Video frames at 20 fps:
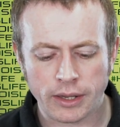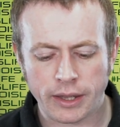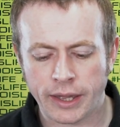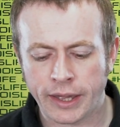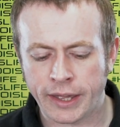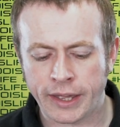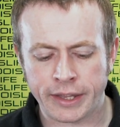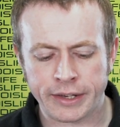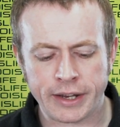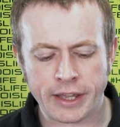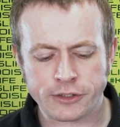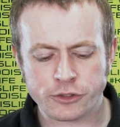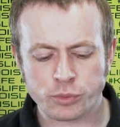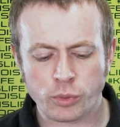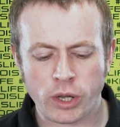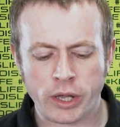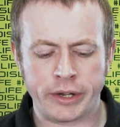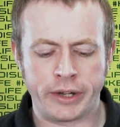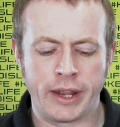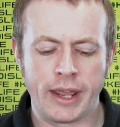Uh, next
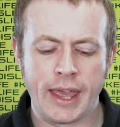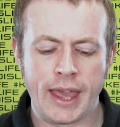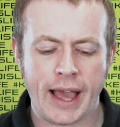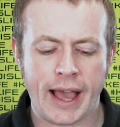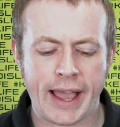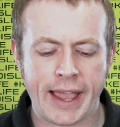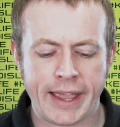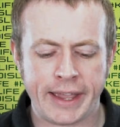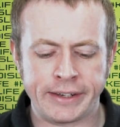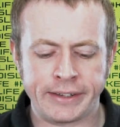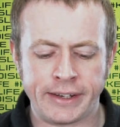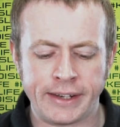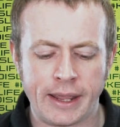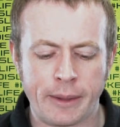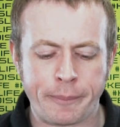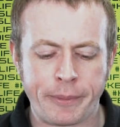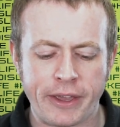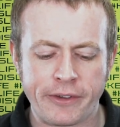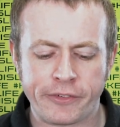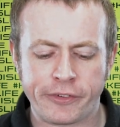one. Hi, Andy. A
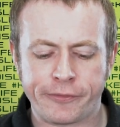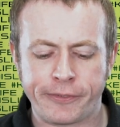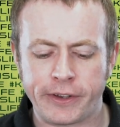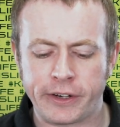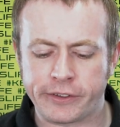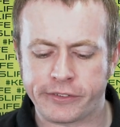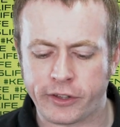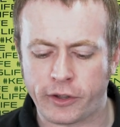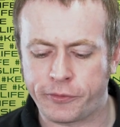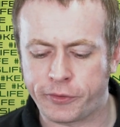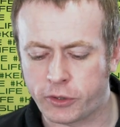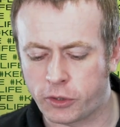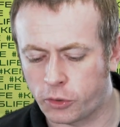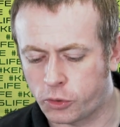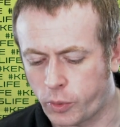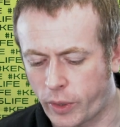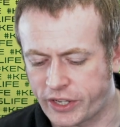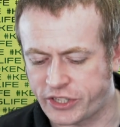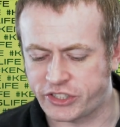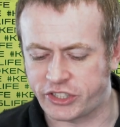bit of a philosophical
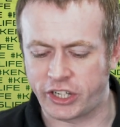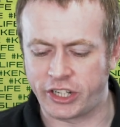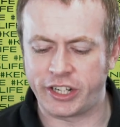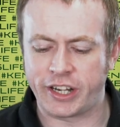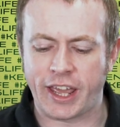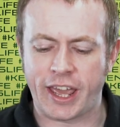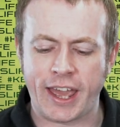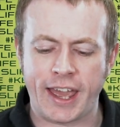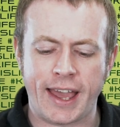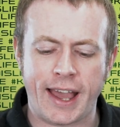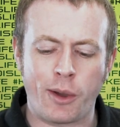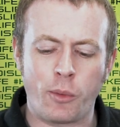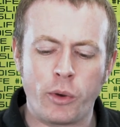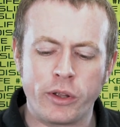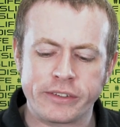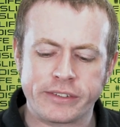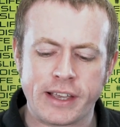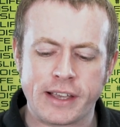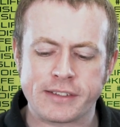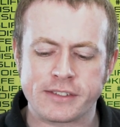question. Uh, I
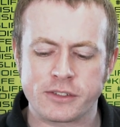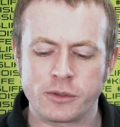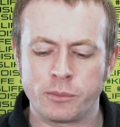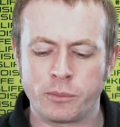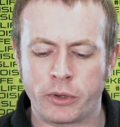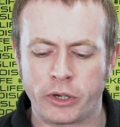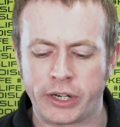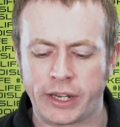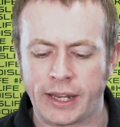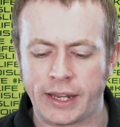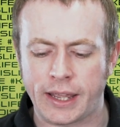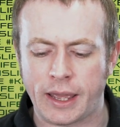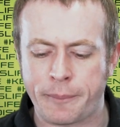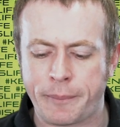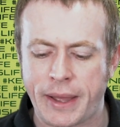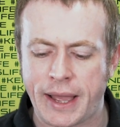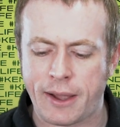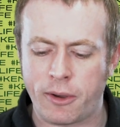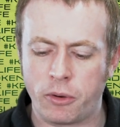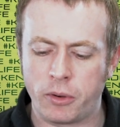once asked somebody
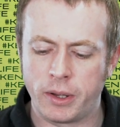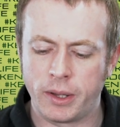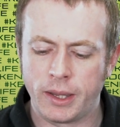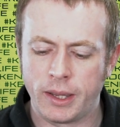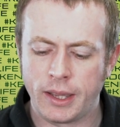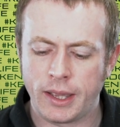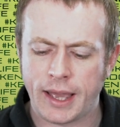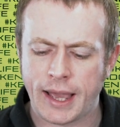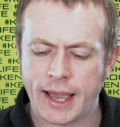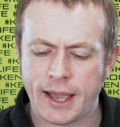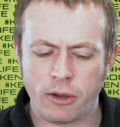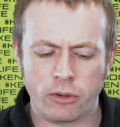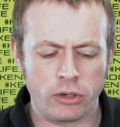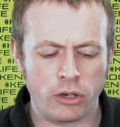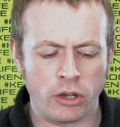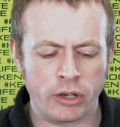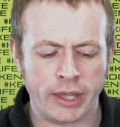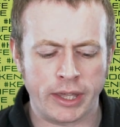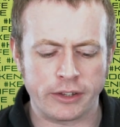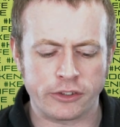about how
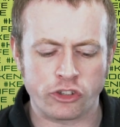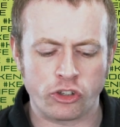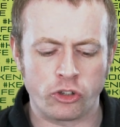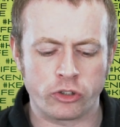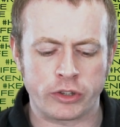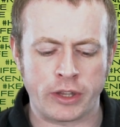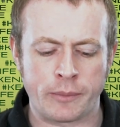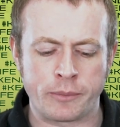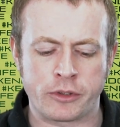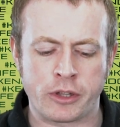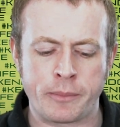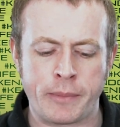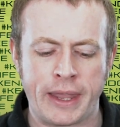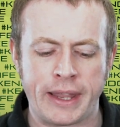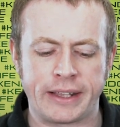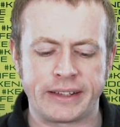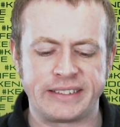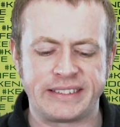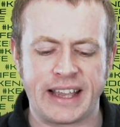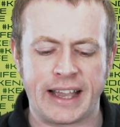long it took them to
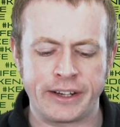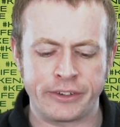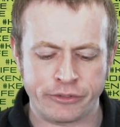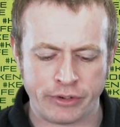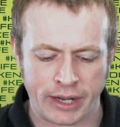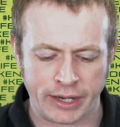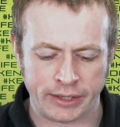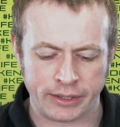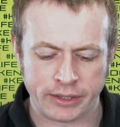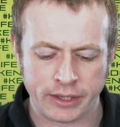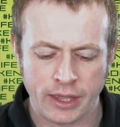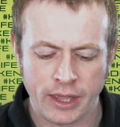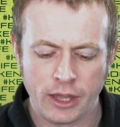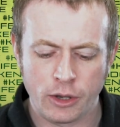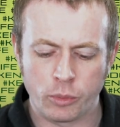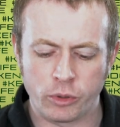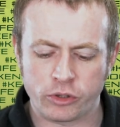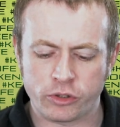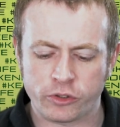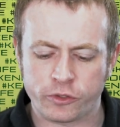make Dan rank,
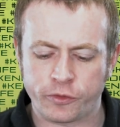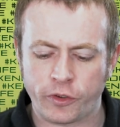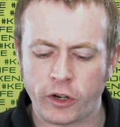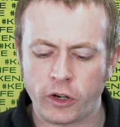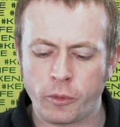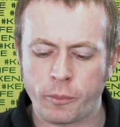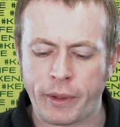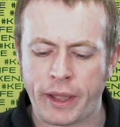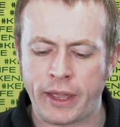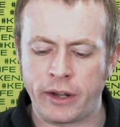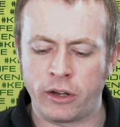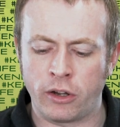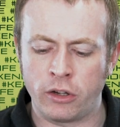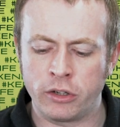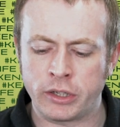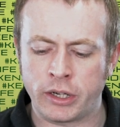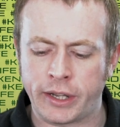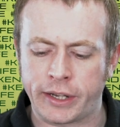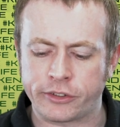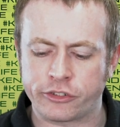which is followed by a
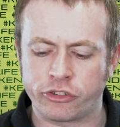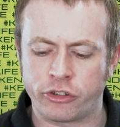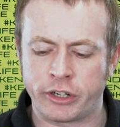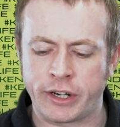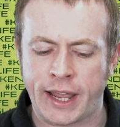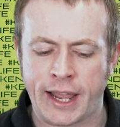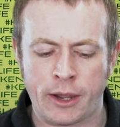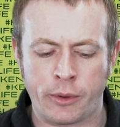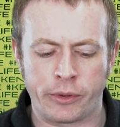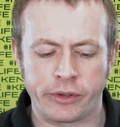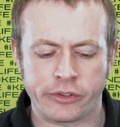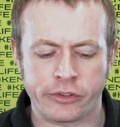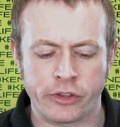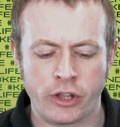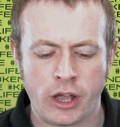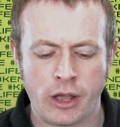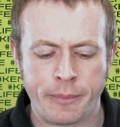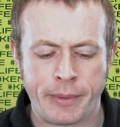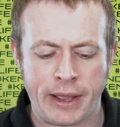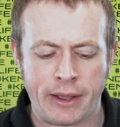long lecture on how it's
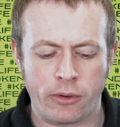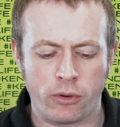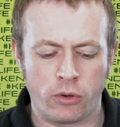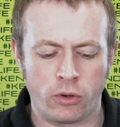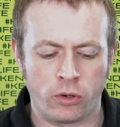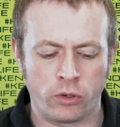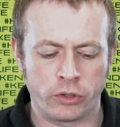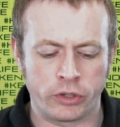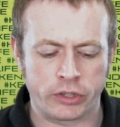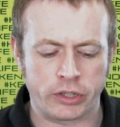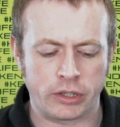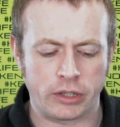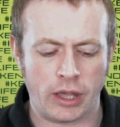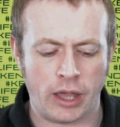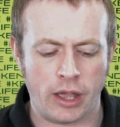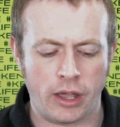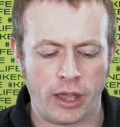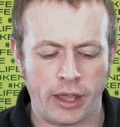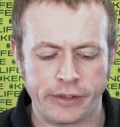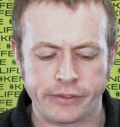not about all the, uh,
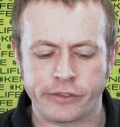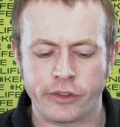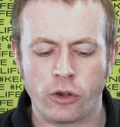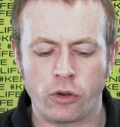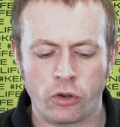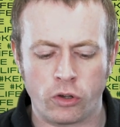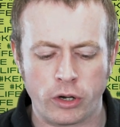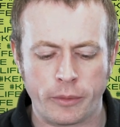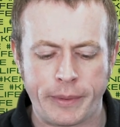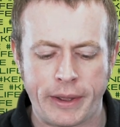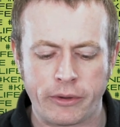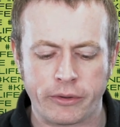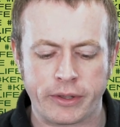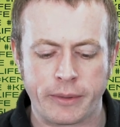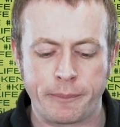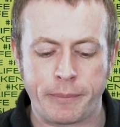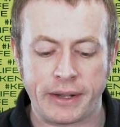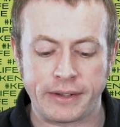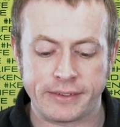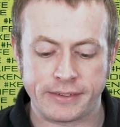uh, it's not all about
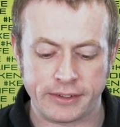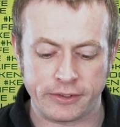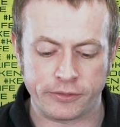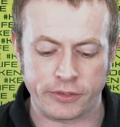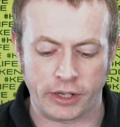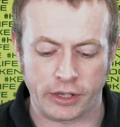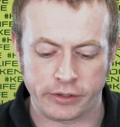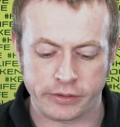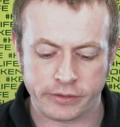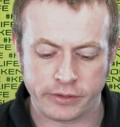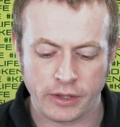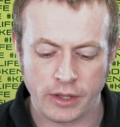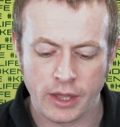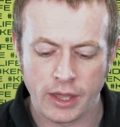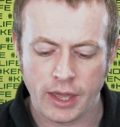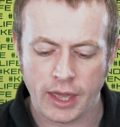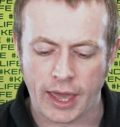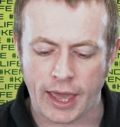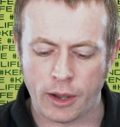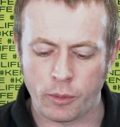competitiveness,
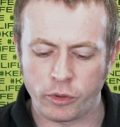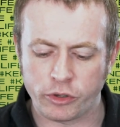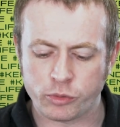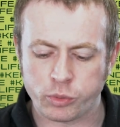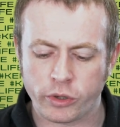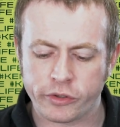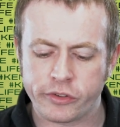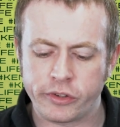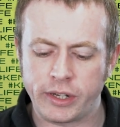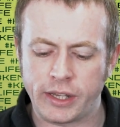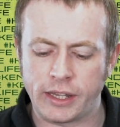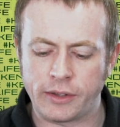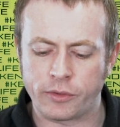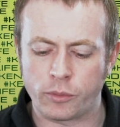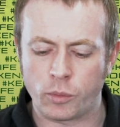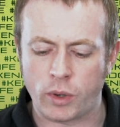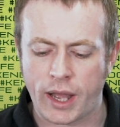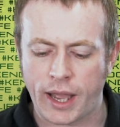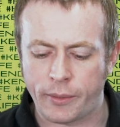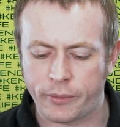uh, which wasn't
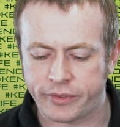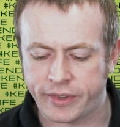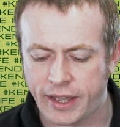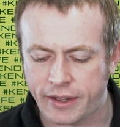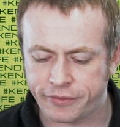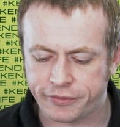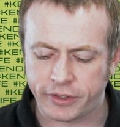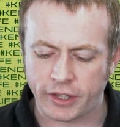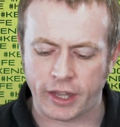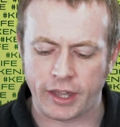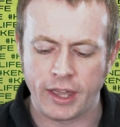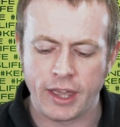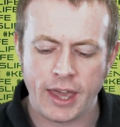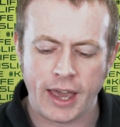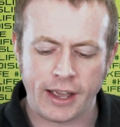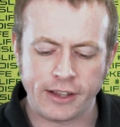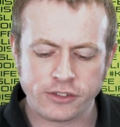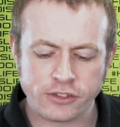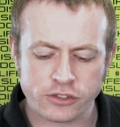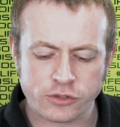even what I was after.
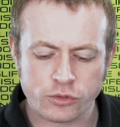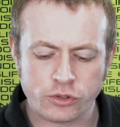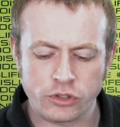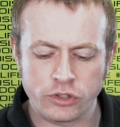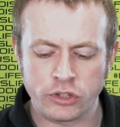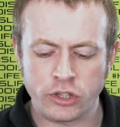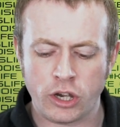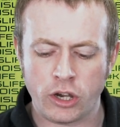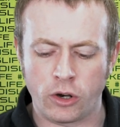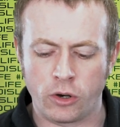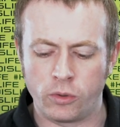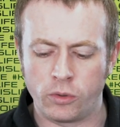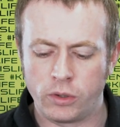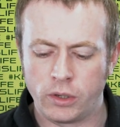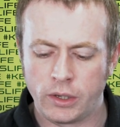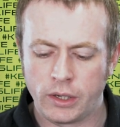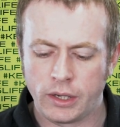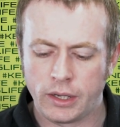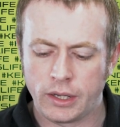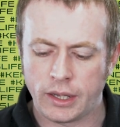I just know
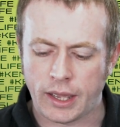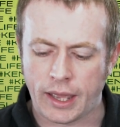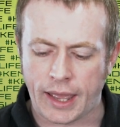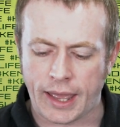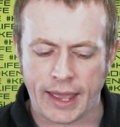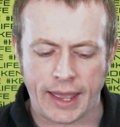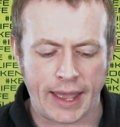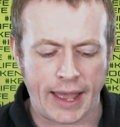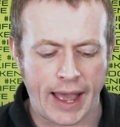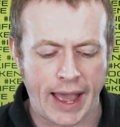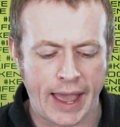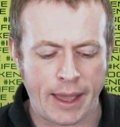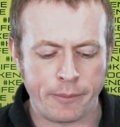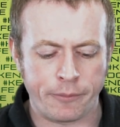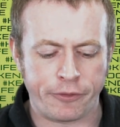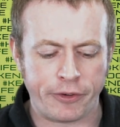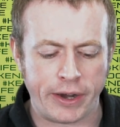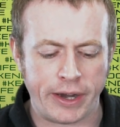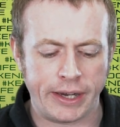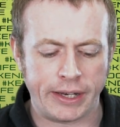uh, I'm
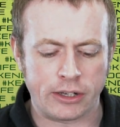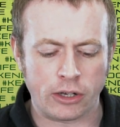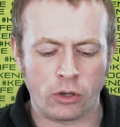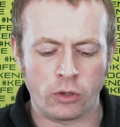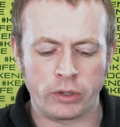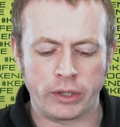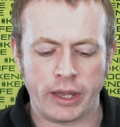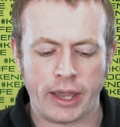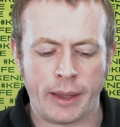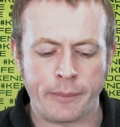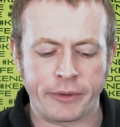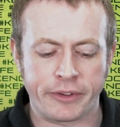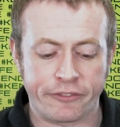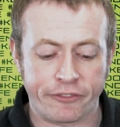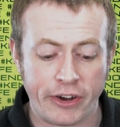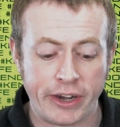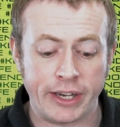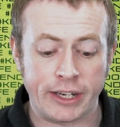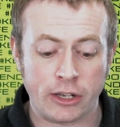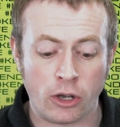very goal. I'm a
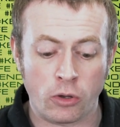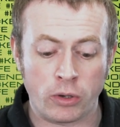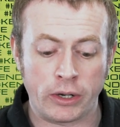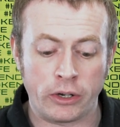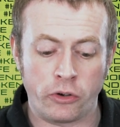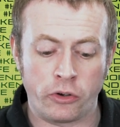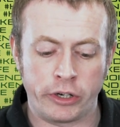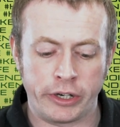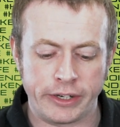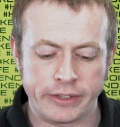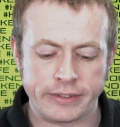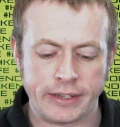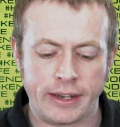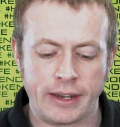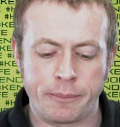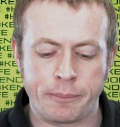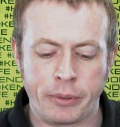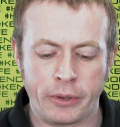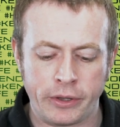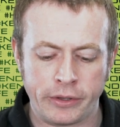very goal
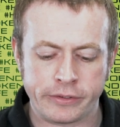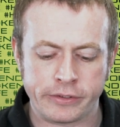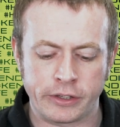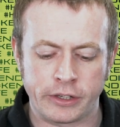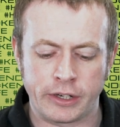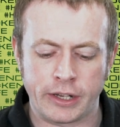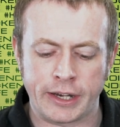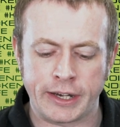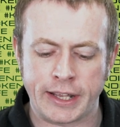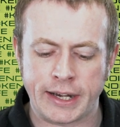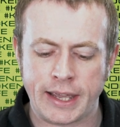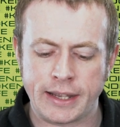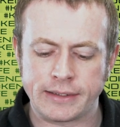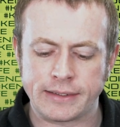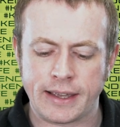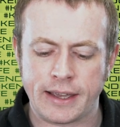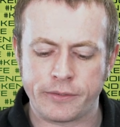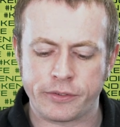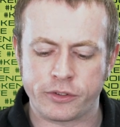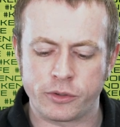orientated person, and I like
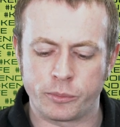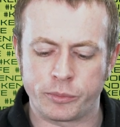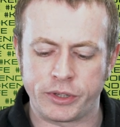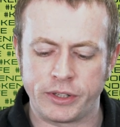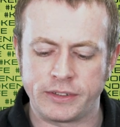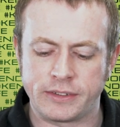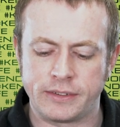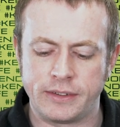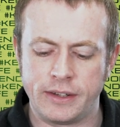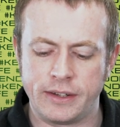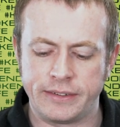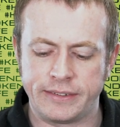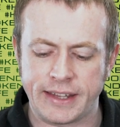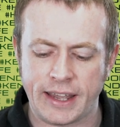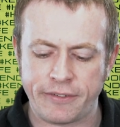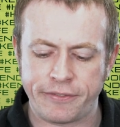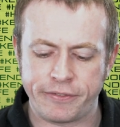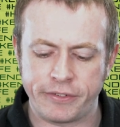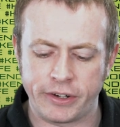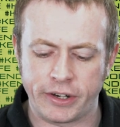to have something
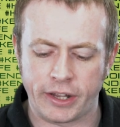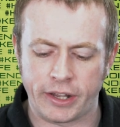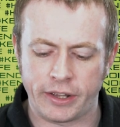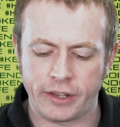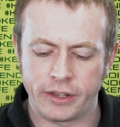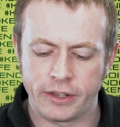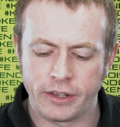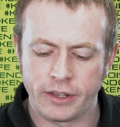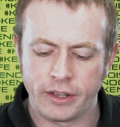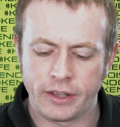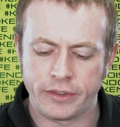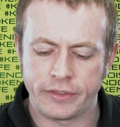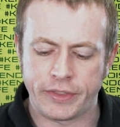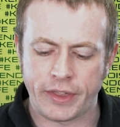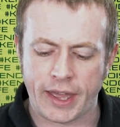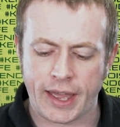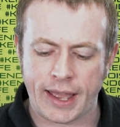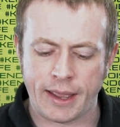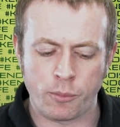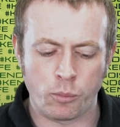definite
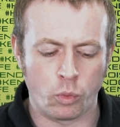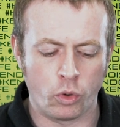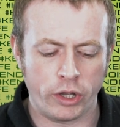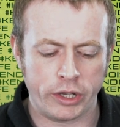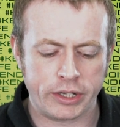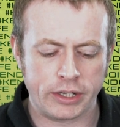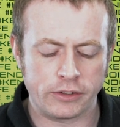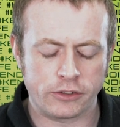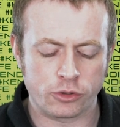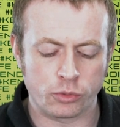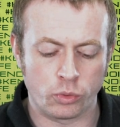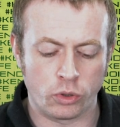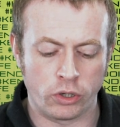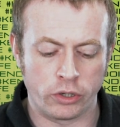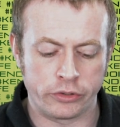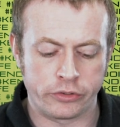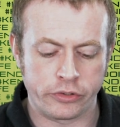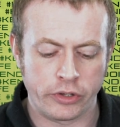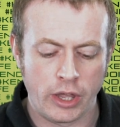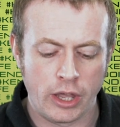that I'm working
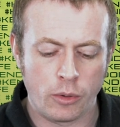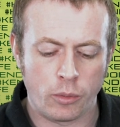towards.